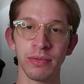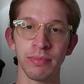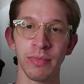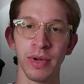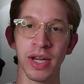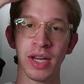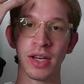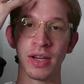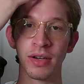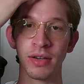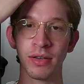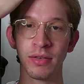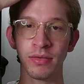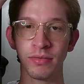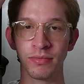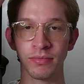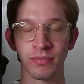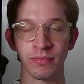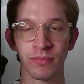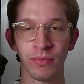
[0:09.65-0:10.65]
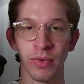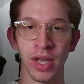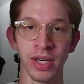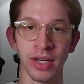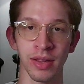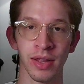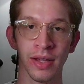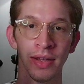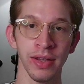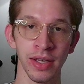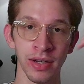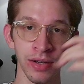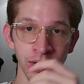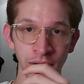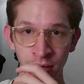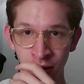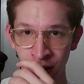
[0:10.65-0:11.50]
my hair. We'll get to that later.